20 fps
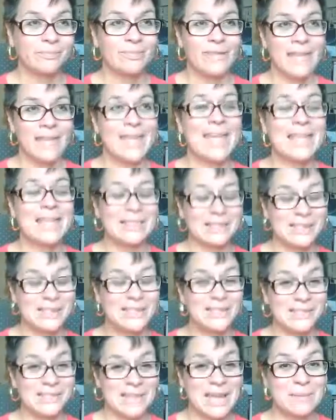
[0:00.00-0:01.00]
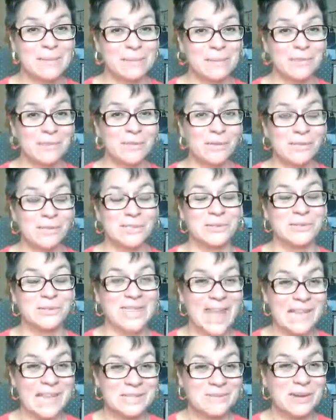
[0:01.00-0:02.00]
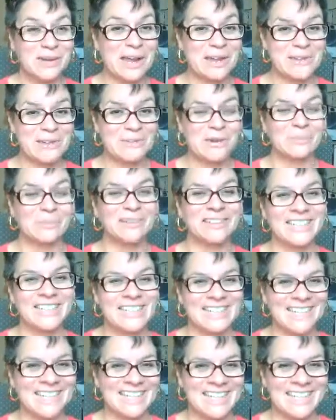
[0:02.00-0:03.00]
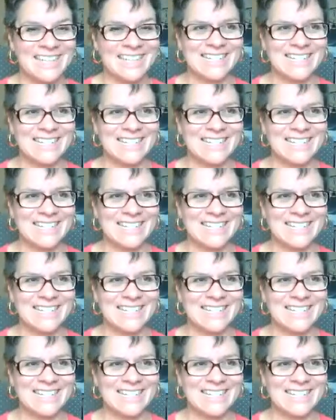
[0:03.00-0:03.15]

at the kitchen table before. So that's where I normally sit.